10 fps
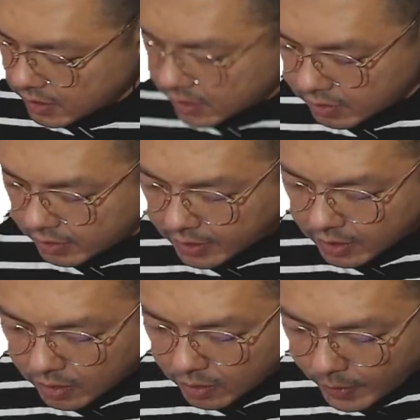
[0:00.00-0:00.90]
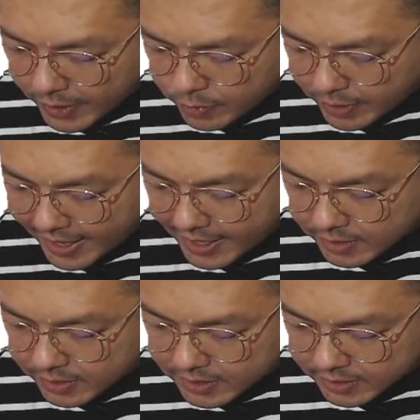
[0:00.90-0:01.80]
right? When you hang a
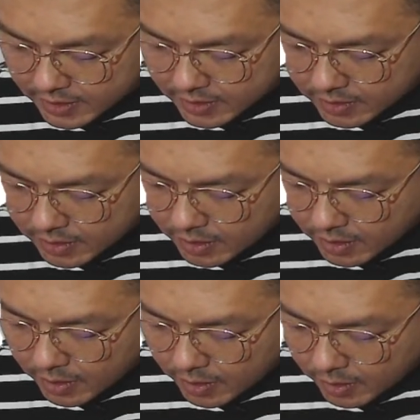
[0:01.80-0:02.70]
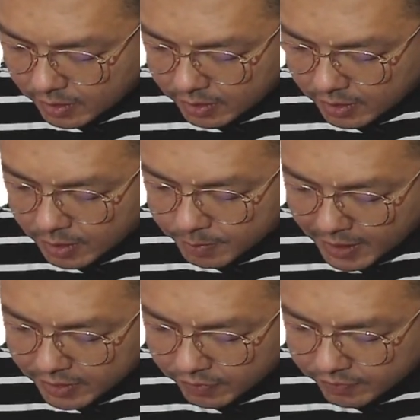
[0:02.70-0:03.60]
certain amount
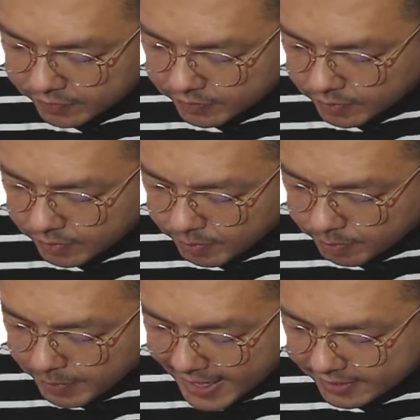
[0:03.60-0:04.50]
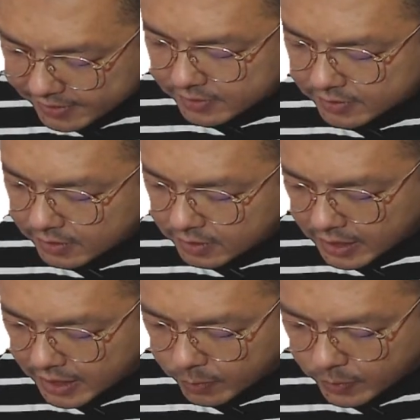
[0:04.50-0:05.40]
of mass, it
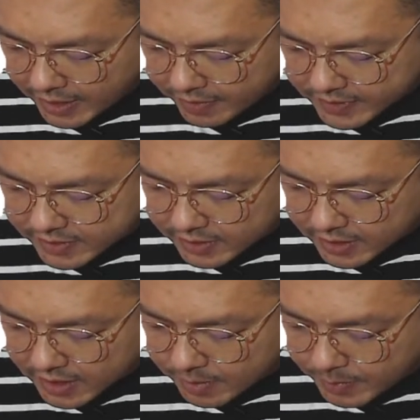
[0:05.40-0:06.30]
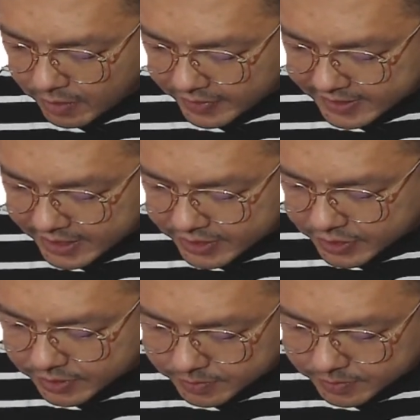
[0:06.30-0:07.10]
will have a certain amount of extension.